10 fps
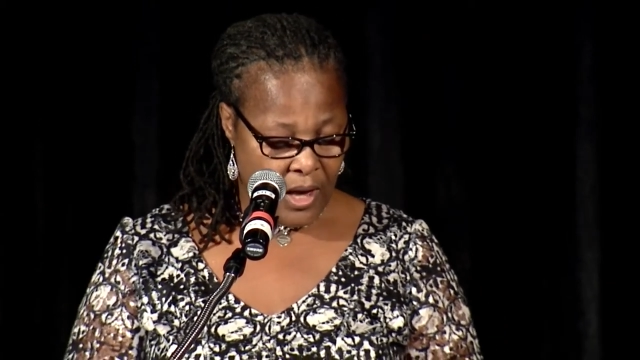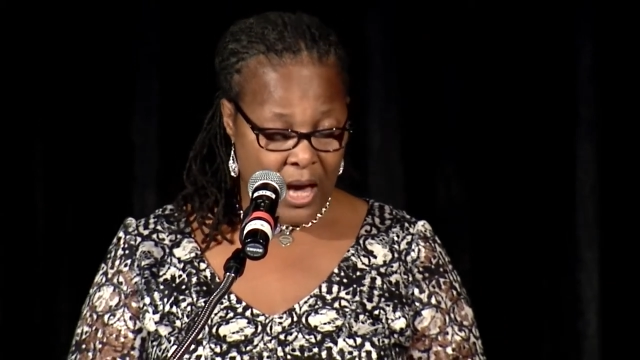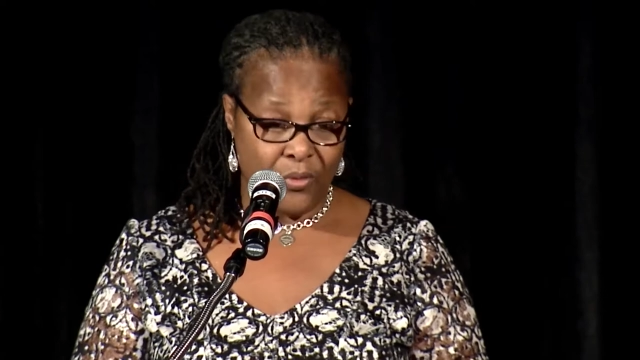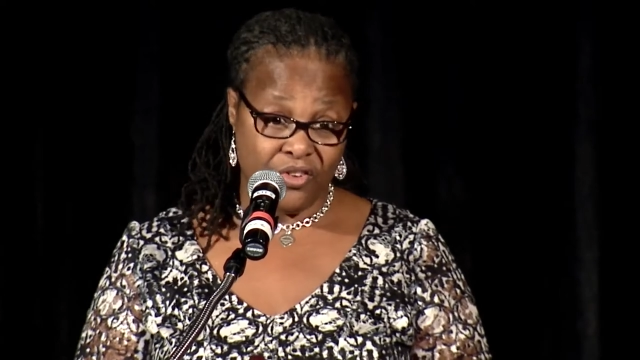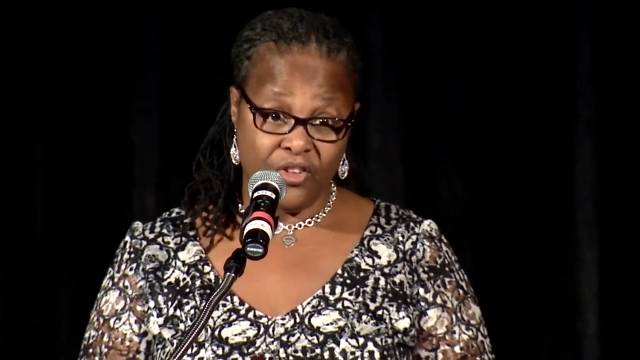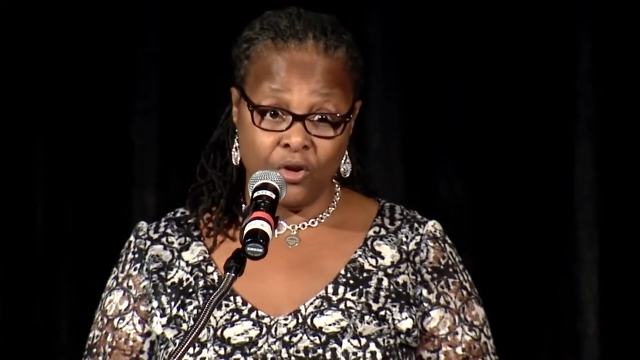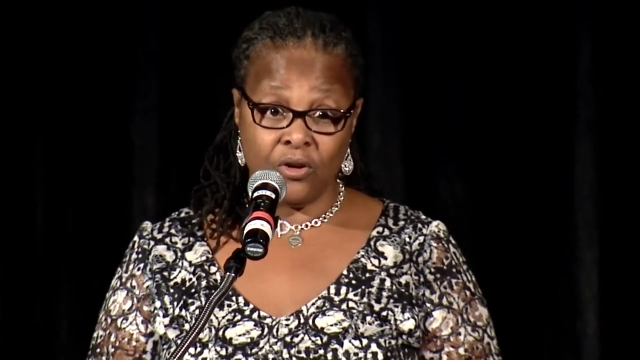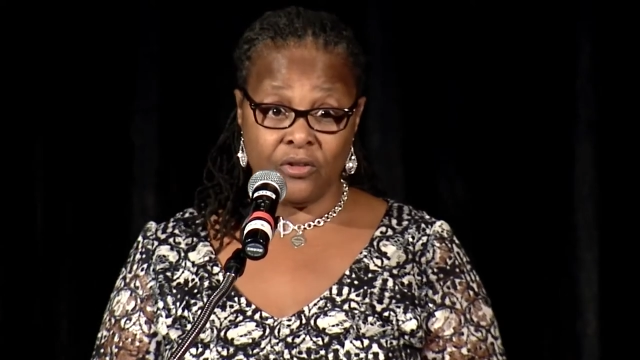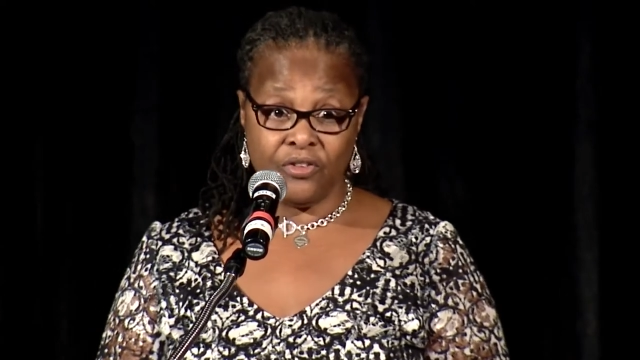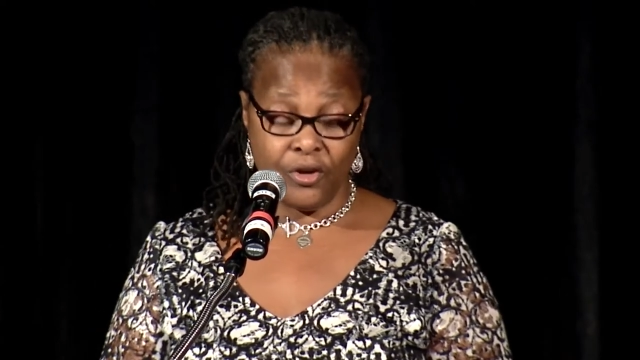I was still
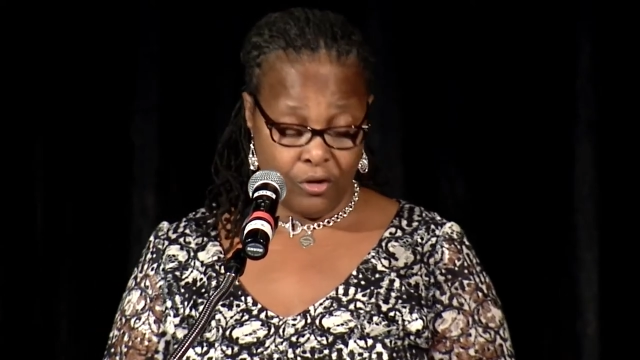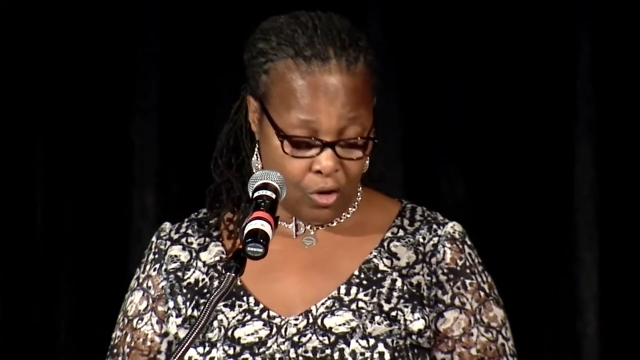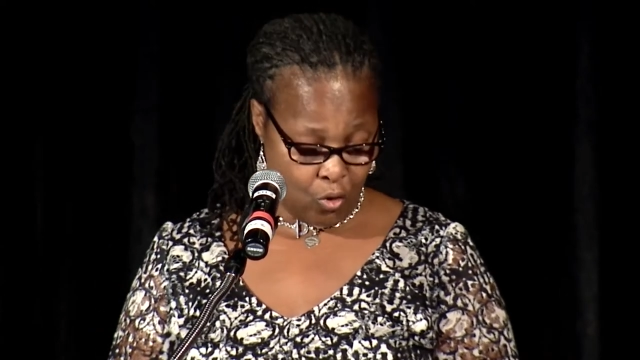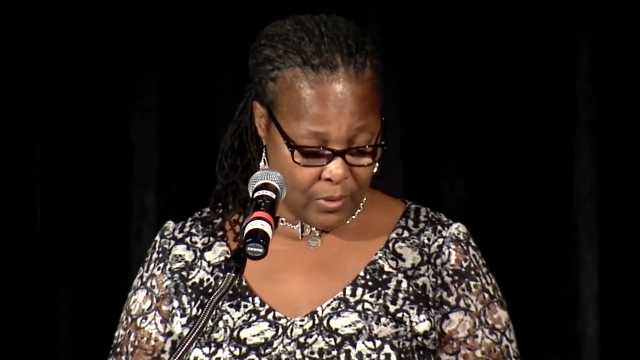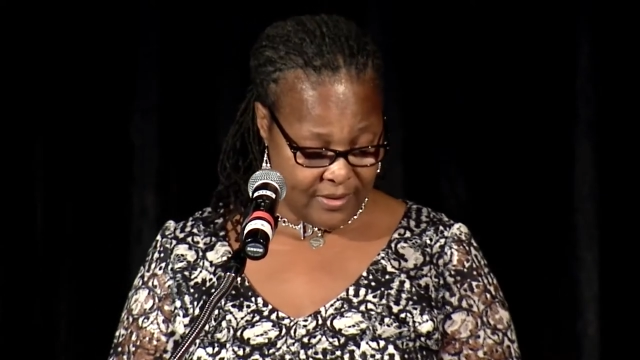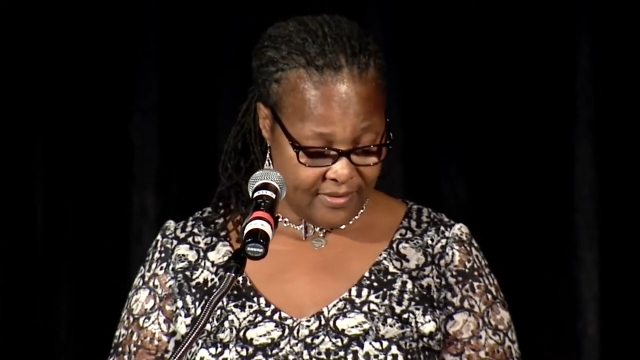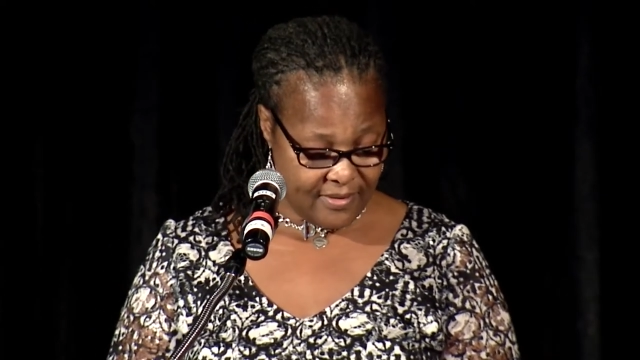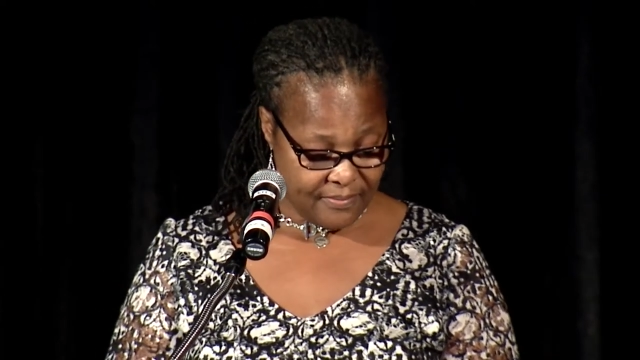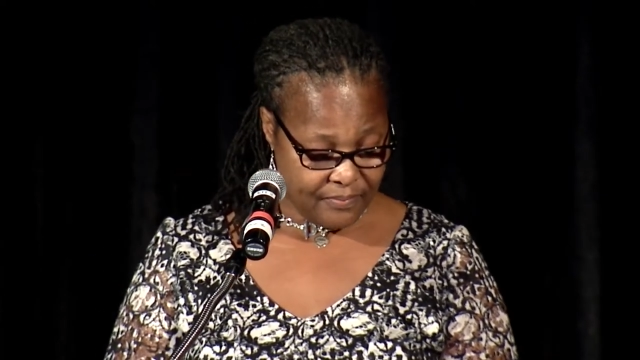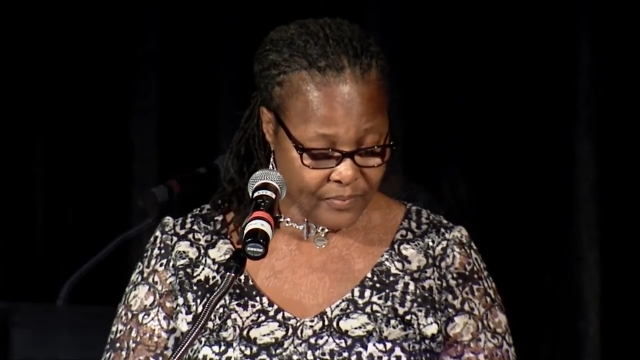considered
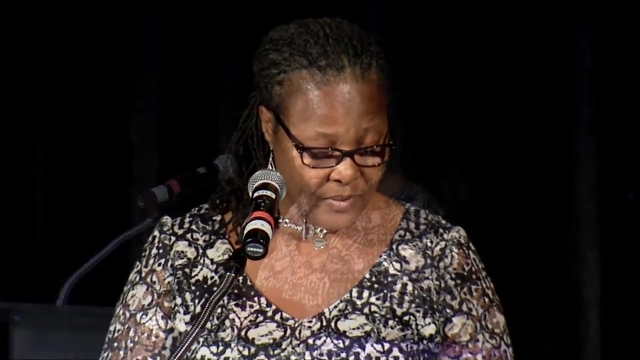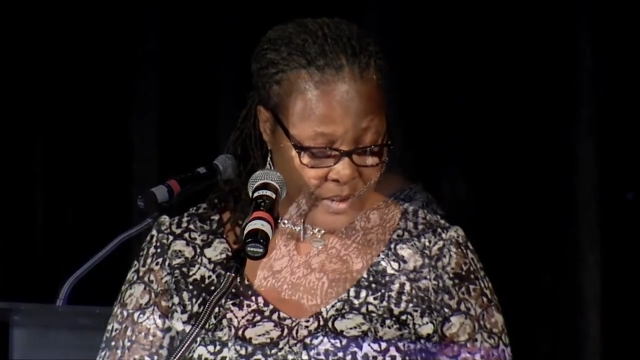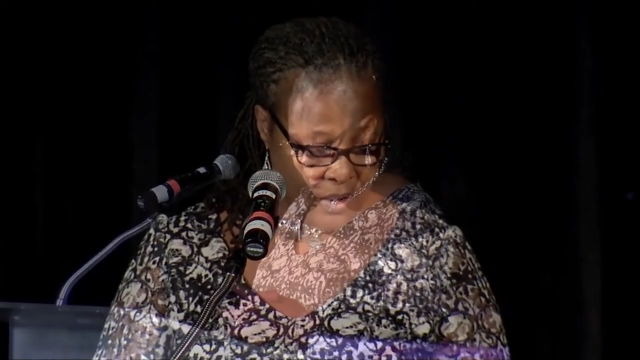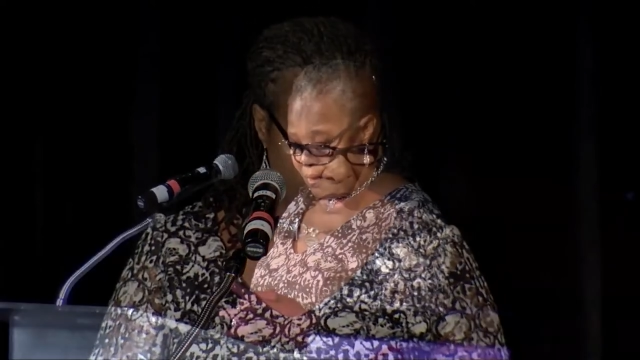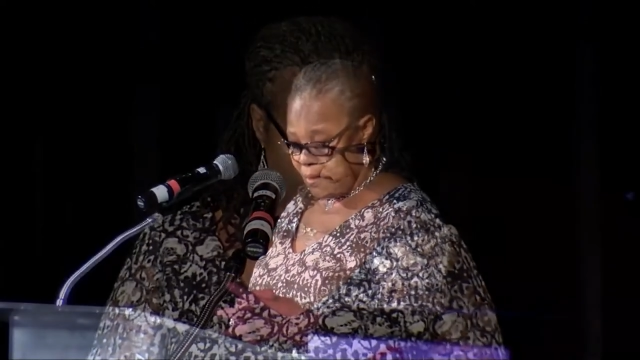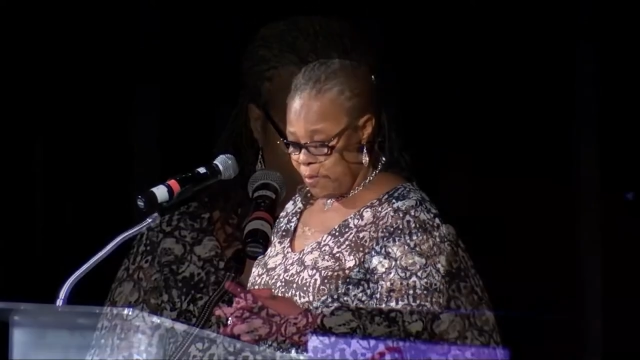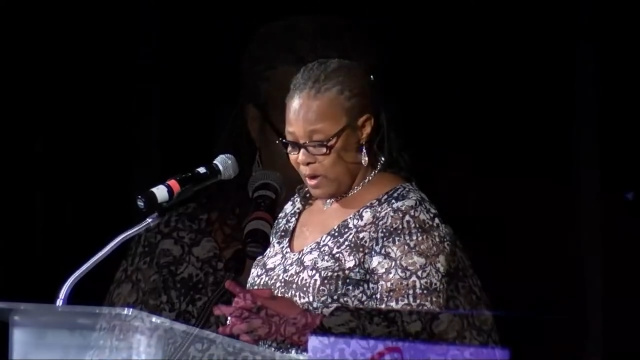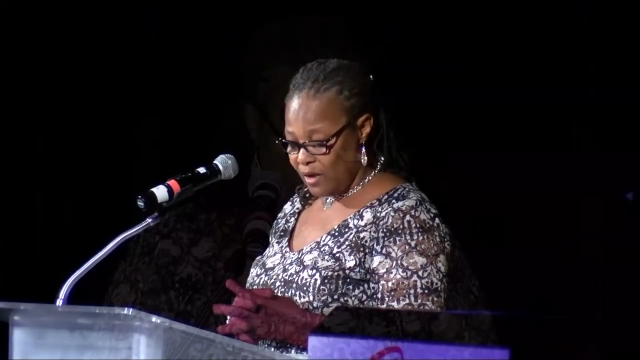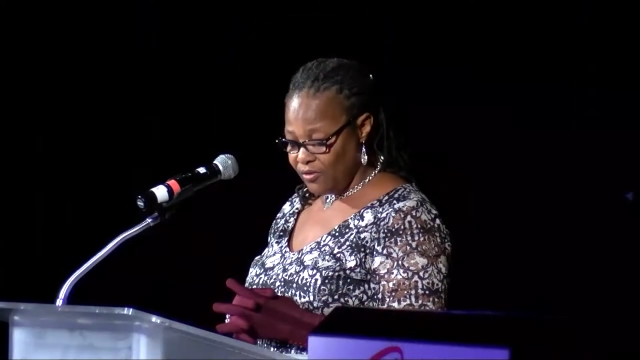homeless. While